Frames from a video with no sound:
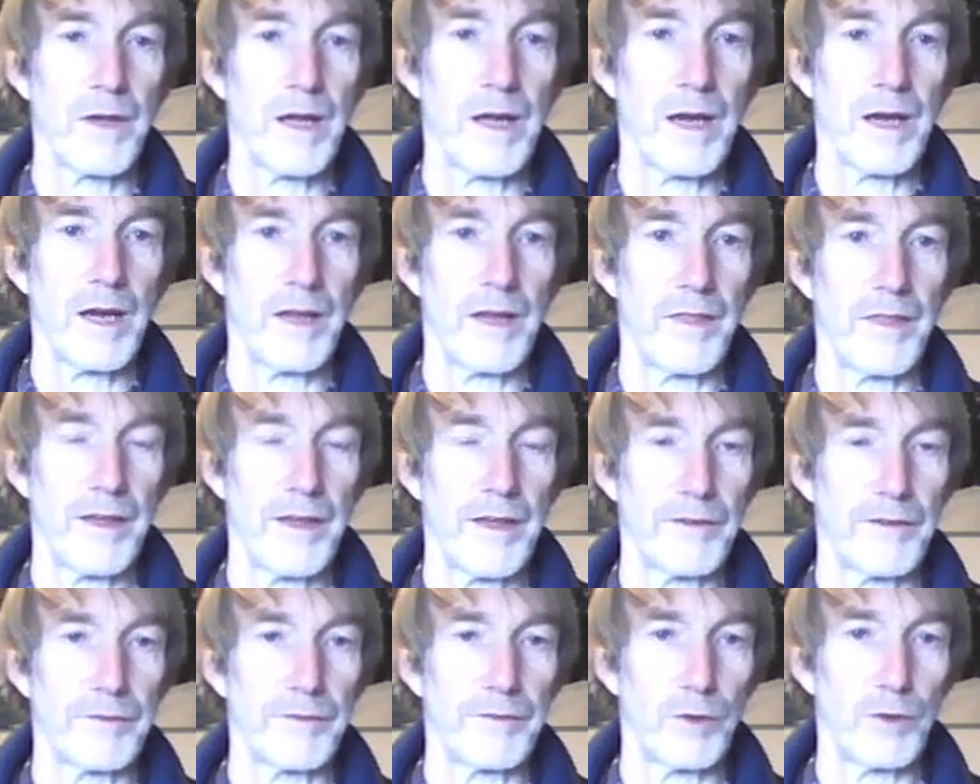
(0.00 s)
and
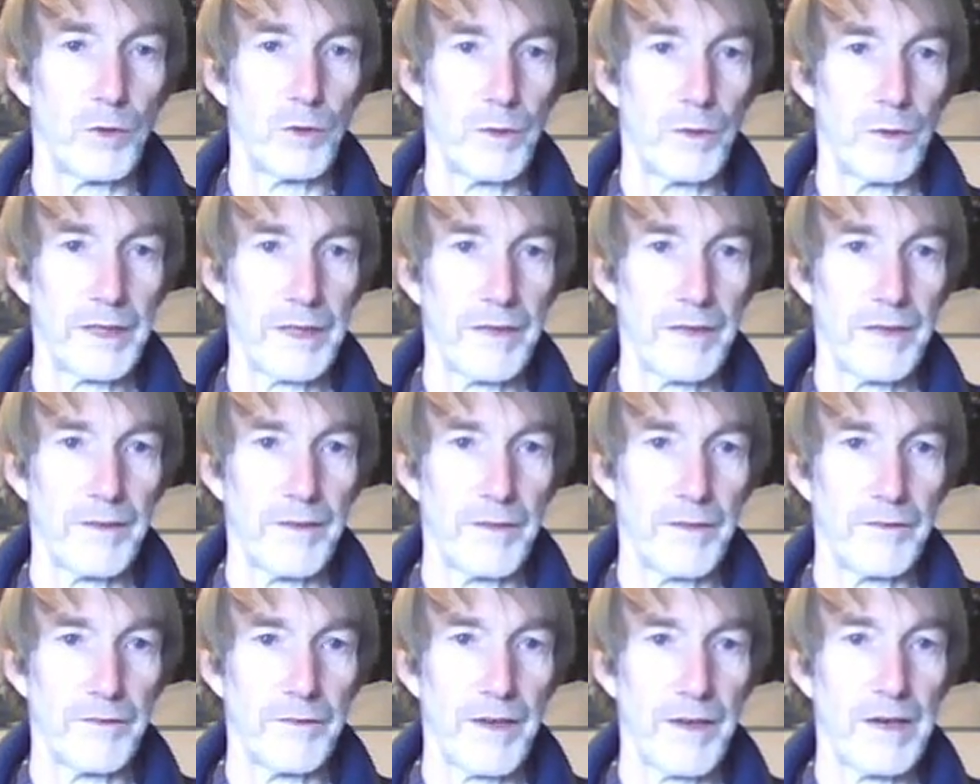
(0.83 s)
therefore we're getting the
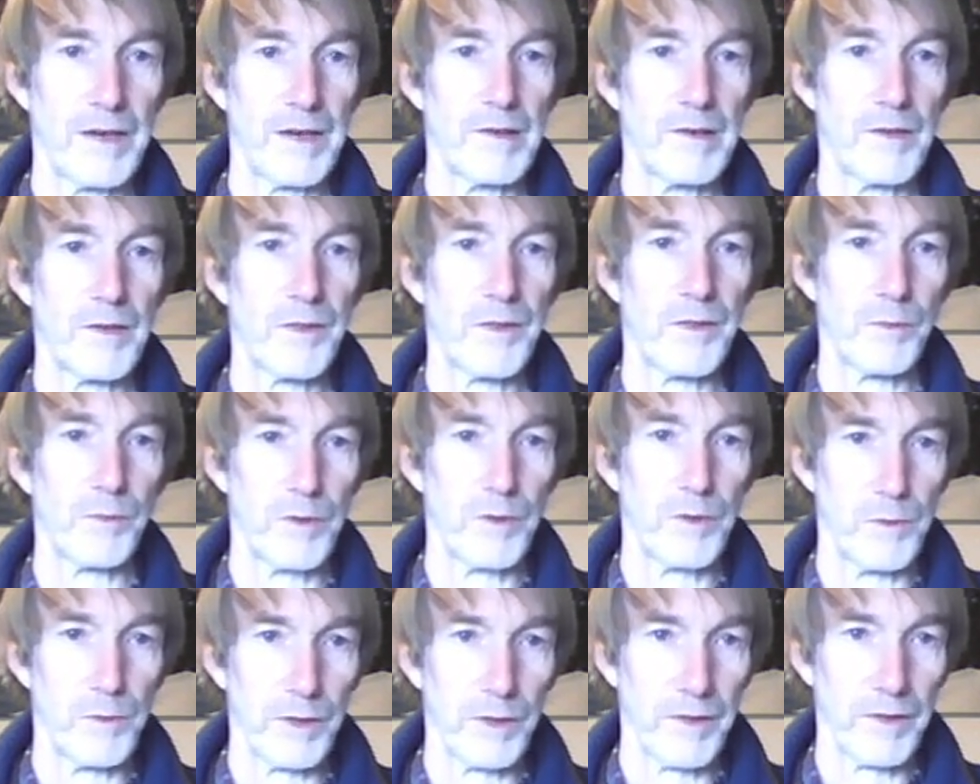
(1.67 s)
variance, which
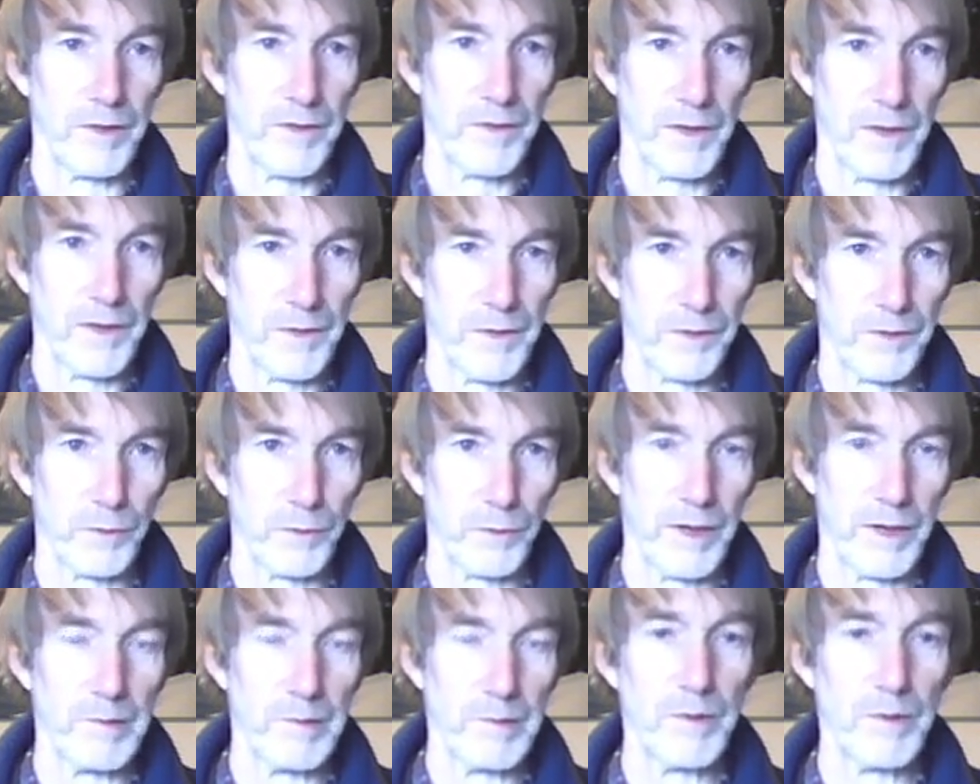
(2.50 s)
we can take the
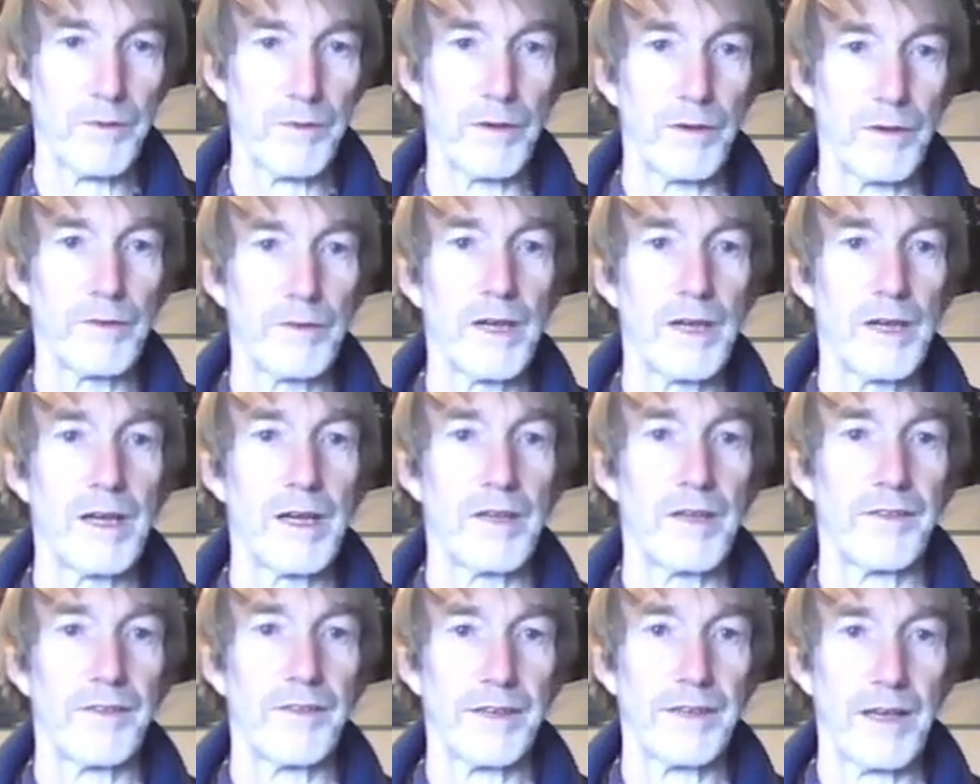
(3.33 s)
square root of
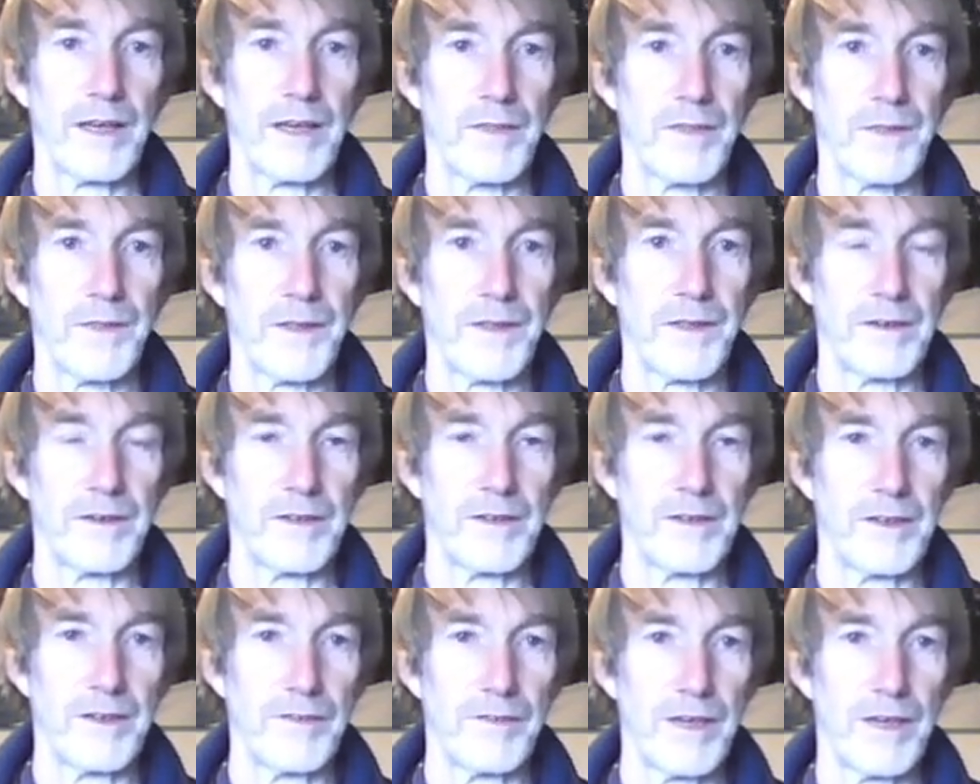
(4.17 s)
to get the standard
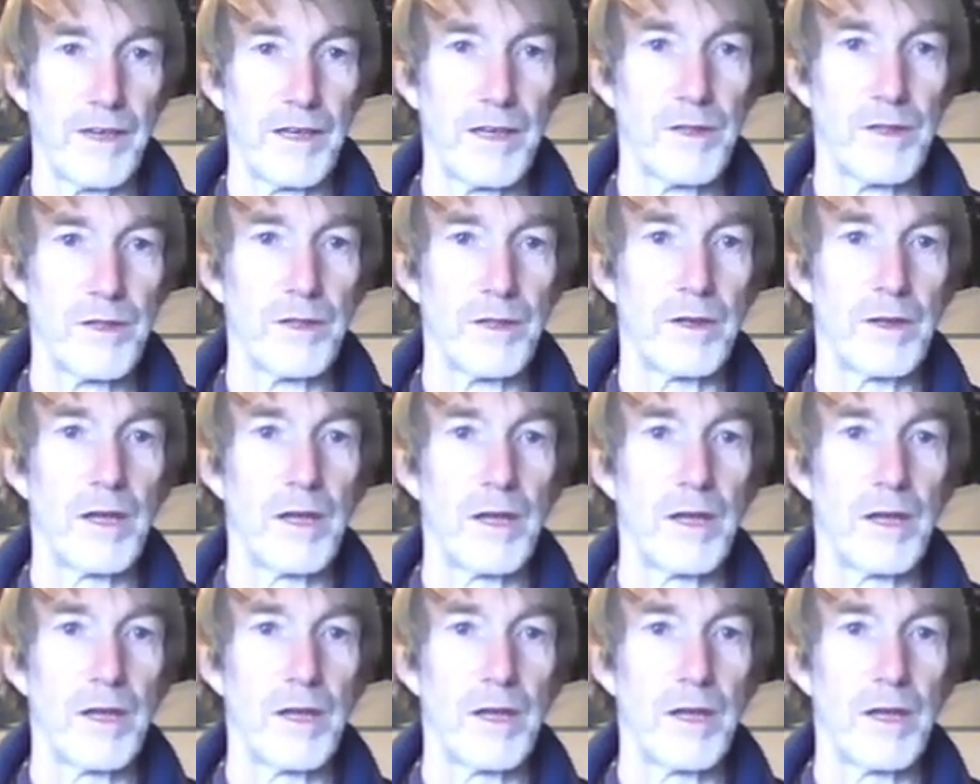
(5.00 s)
deviation,